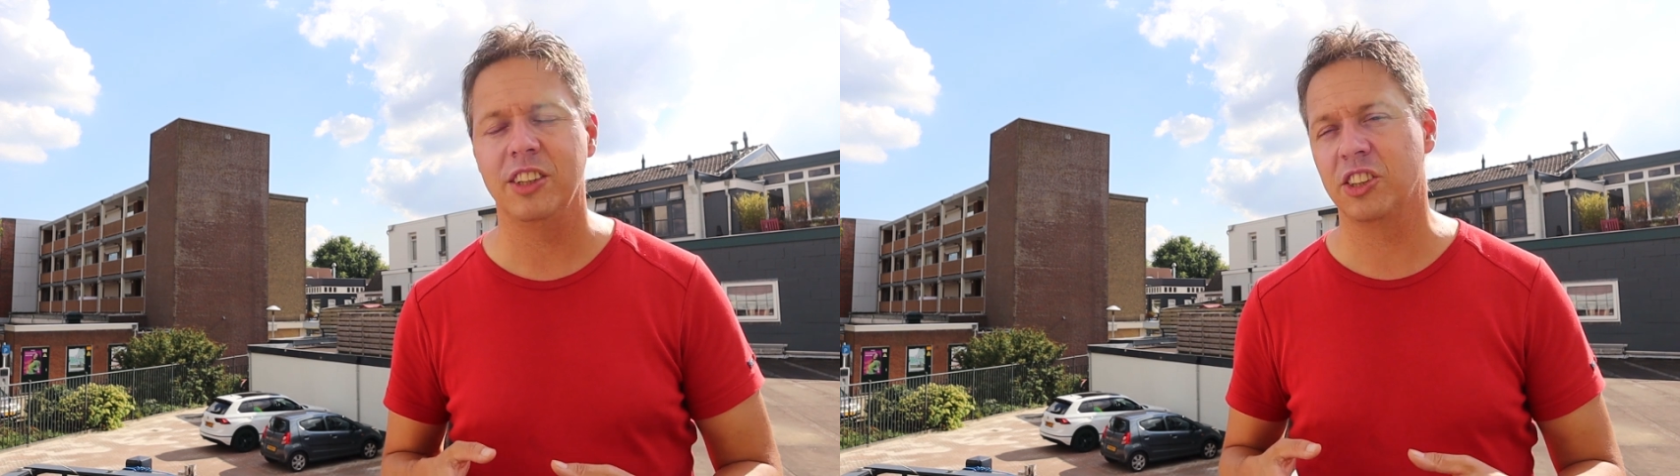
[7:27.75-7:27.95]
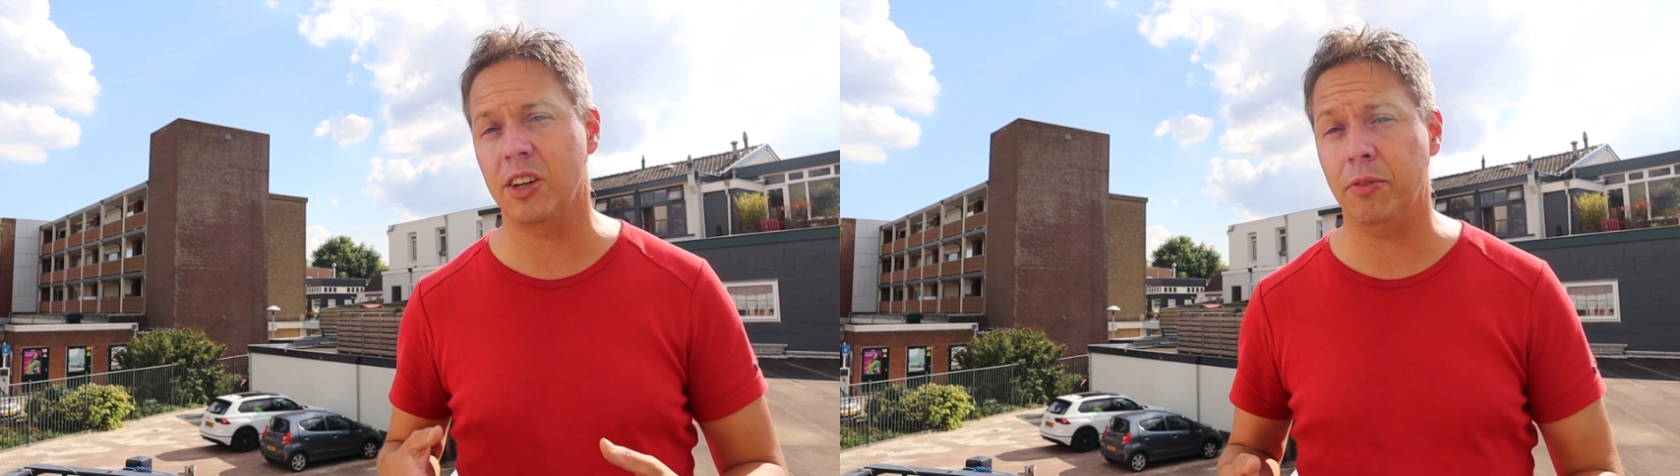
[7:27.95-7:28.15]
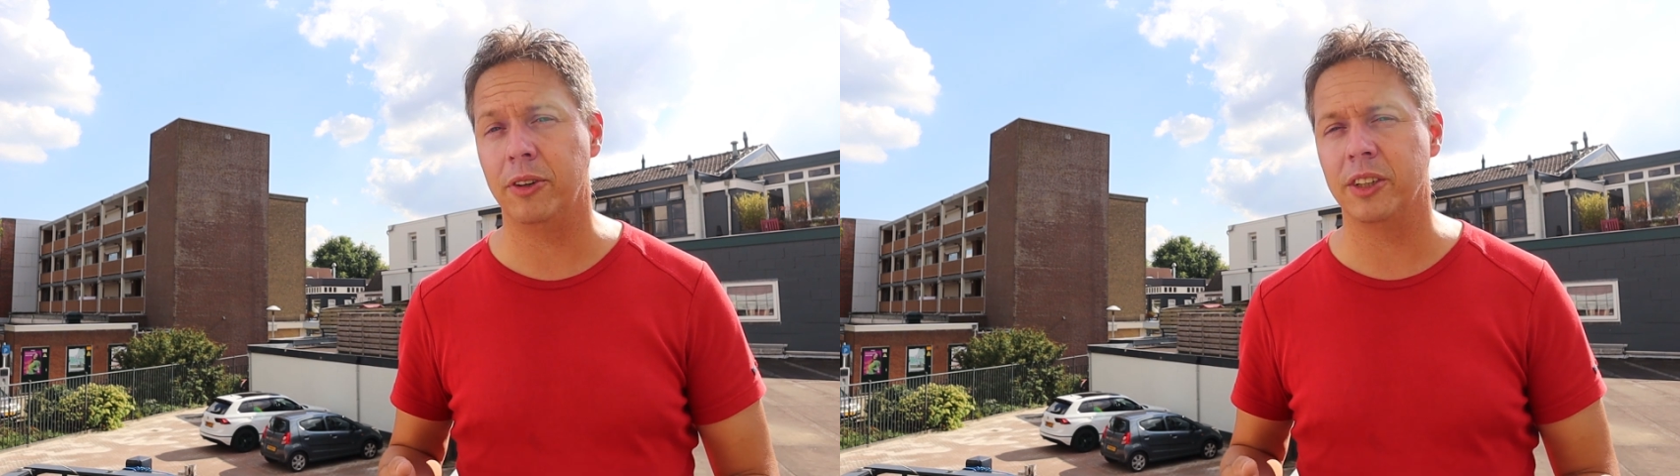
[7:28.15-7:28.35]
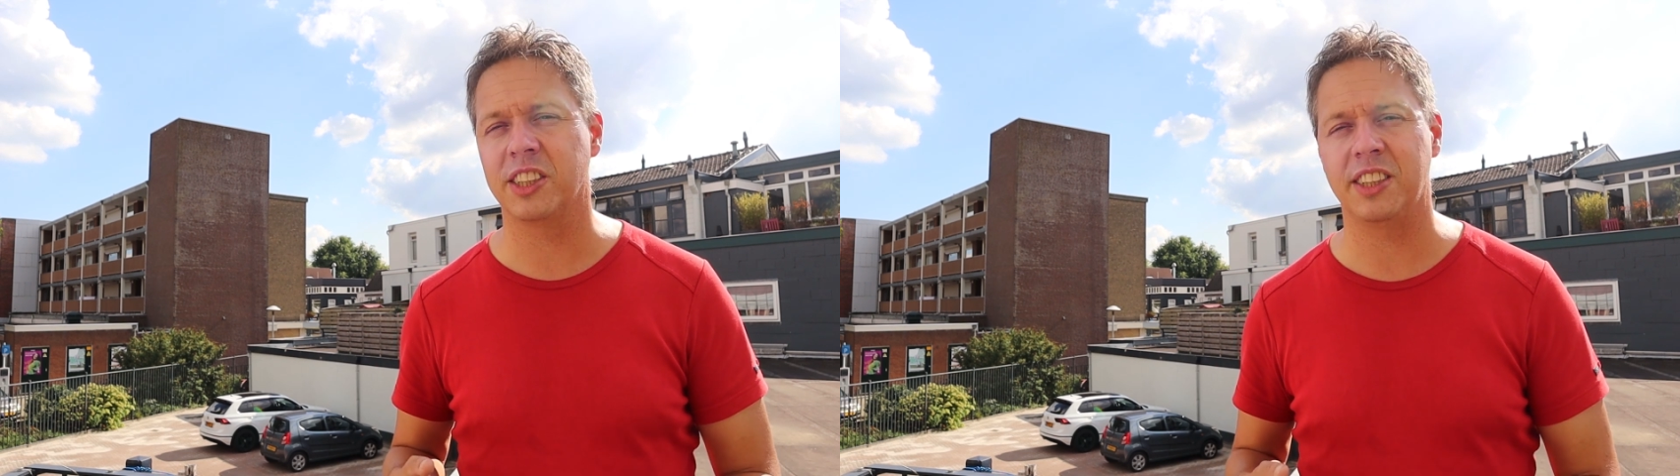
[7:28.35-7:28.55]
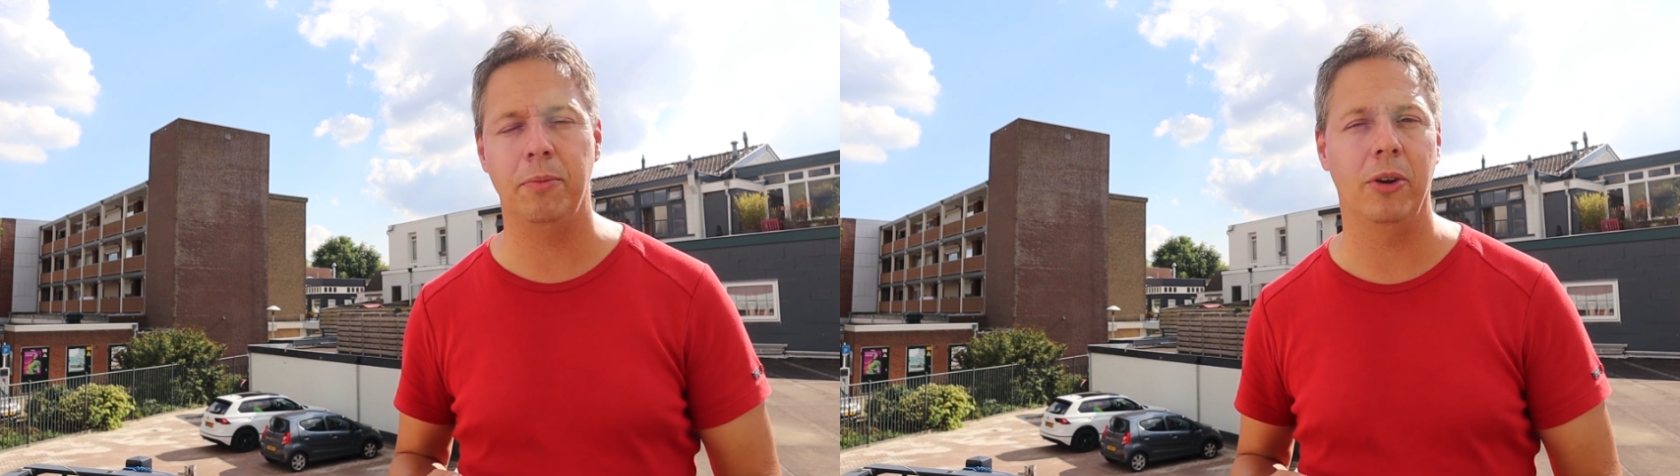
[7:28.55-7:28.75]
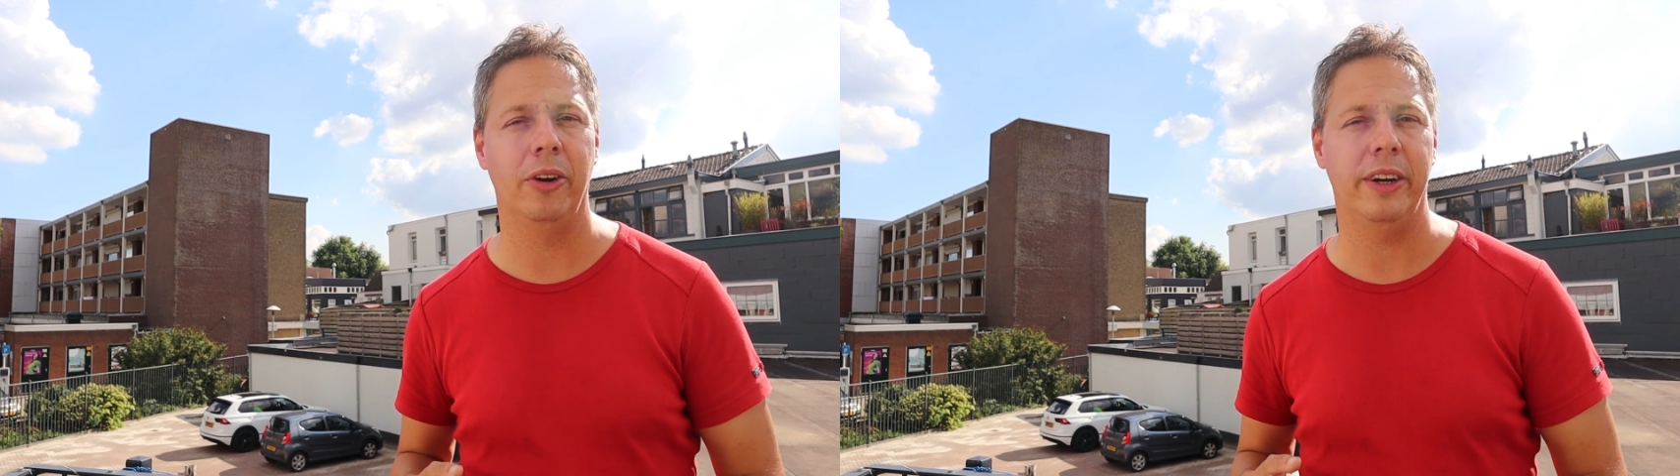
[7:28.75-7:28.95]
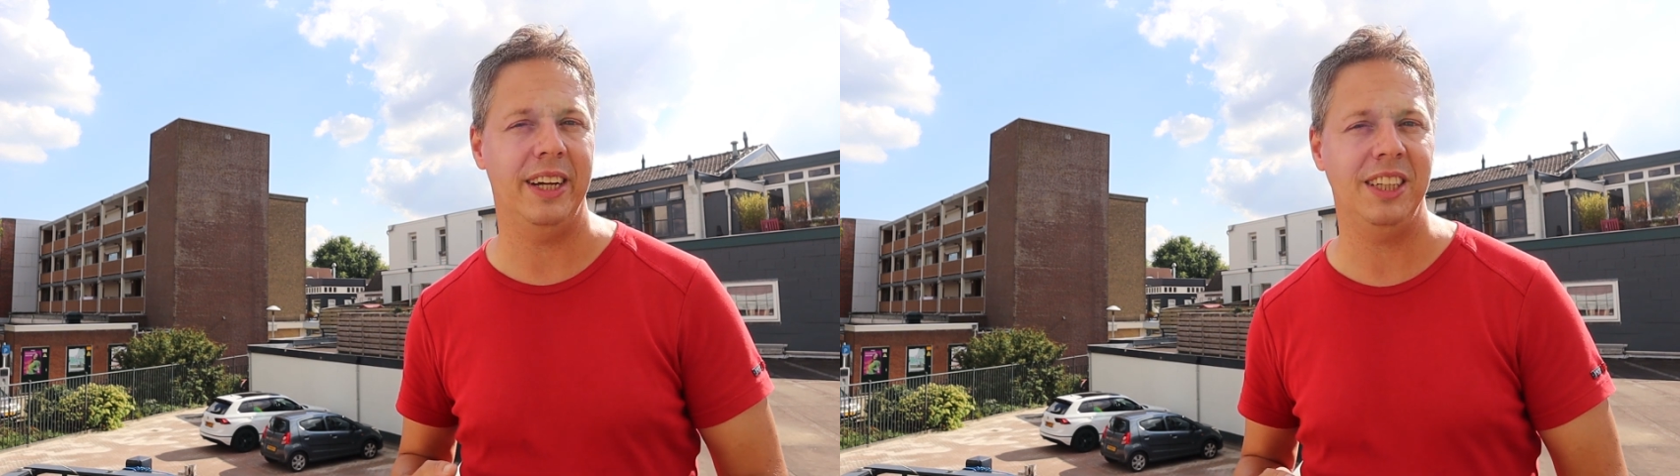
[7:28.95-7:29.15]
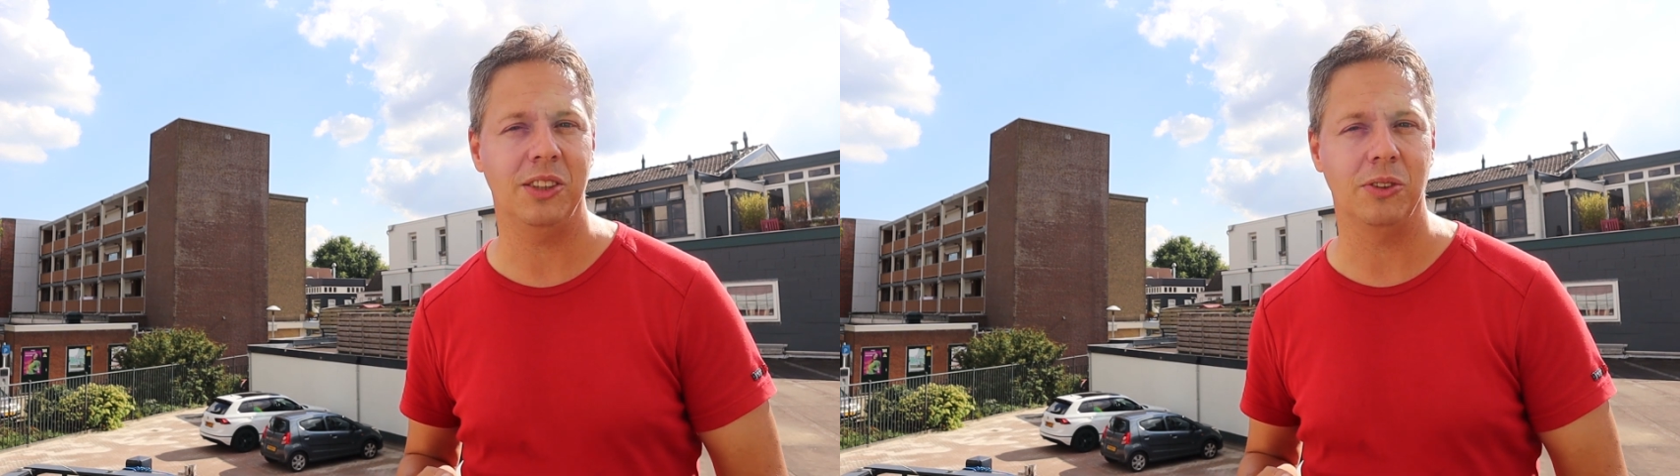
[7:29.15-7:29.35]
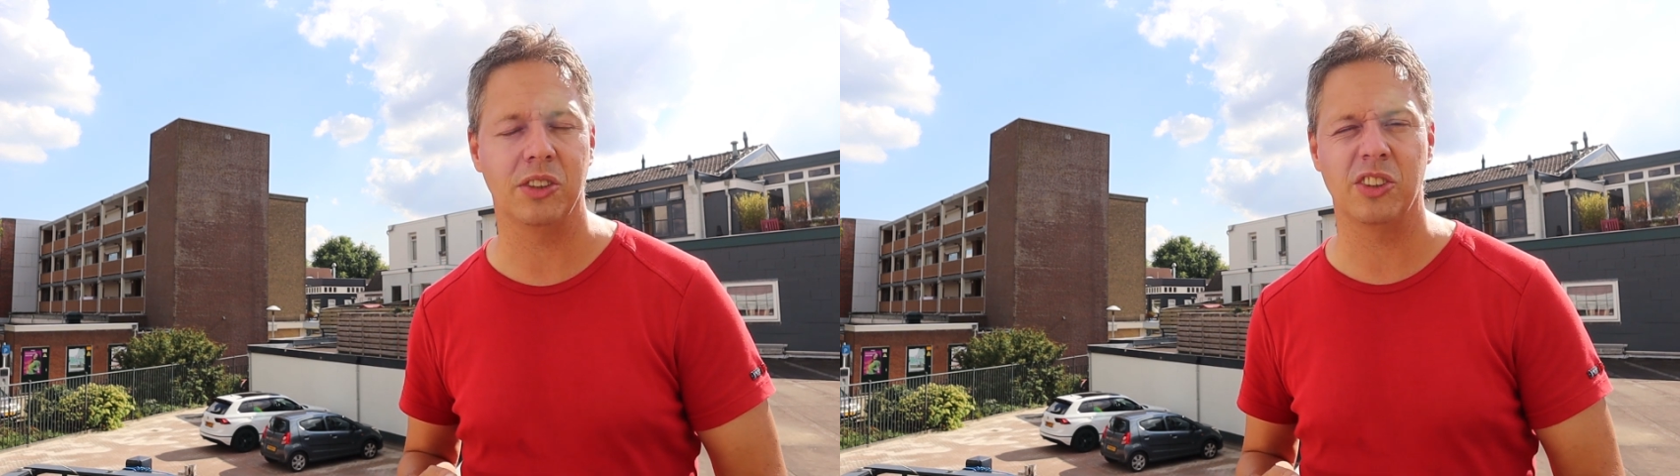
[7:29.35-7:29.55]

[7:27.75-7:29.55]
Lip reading: suffered similar issues.